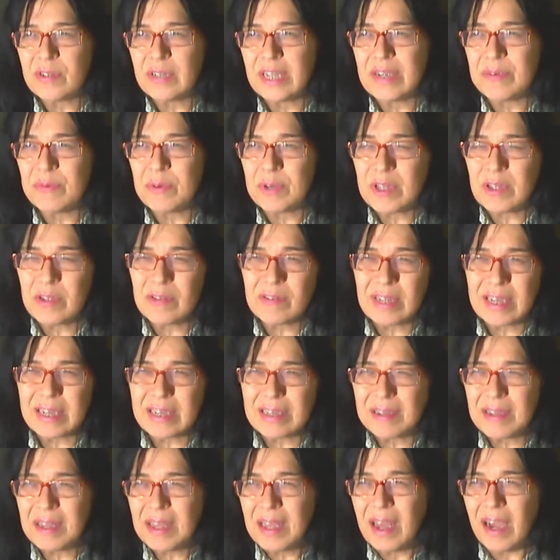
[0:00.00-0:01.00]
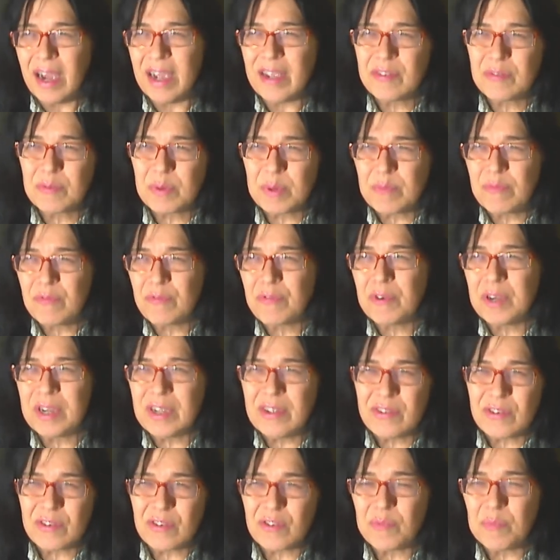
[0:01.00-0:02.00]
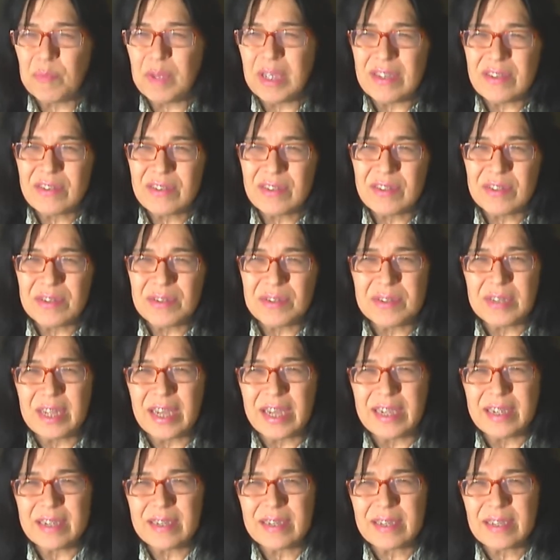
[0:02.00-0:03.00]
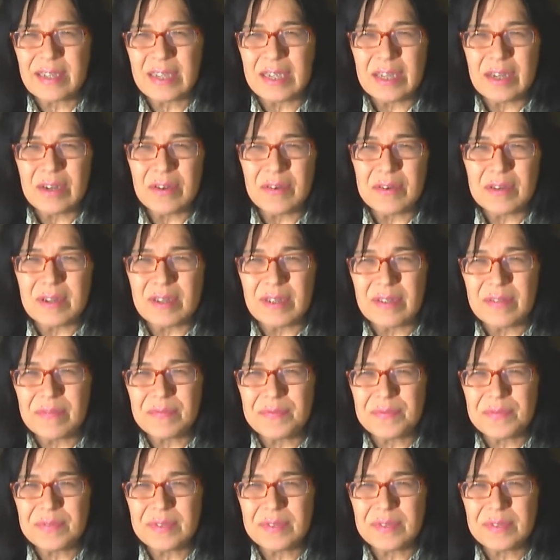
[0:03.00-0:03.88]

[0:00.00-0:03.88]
like one of those like ice cream freezers meant to like, you know, to,